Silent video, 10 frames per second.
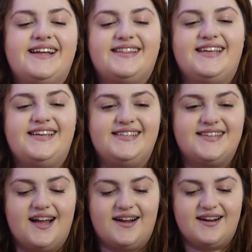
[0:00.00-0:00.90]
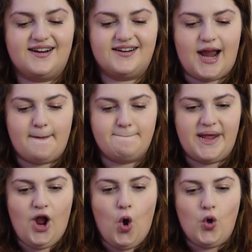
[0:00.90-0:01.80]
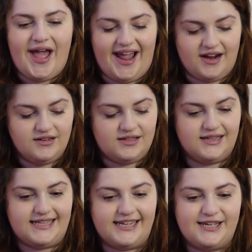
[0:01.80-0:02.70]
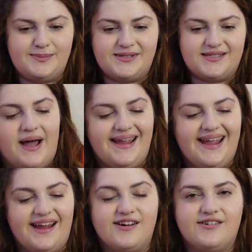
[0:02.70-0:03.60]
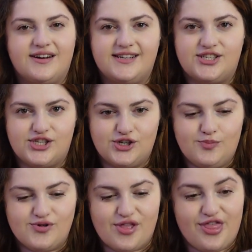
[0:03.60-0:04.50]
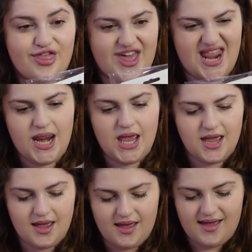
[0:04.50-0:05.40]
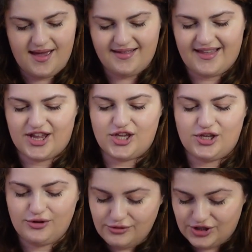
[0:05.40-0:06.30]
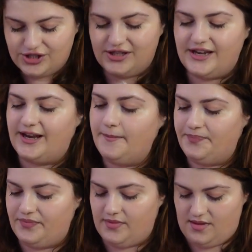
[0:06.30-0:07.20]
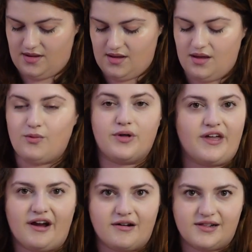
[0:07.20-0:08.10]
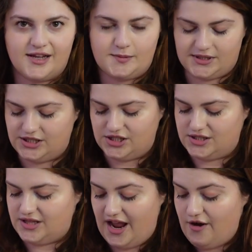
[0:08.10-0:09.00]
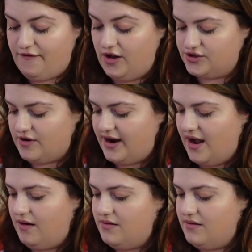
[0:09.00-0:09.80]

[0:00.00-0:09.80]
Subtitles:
These are big old hair clips. My hair is super thin. Like usually with hair clips, it just, the hair falls right out.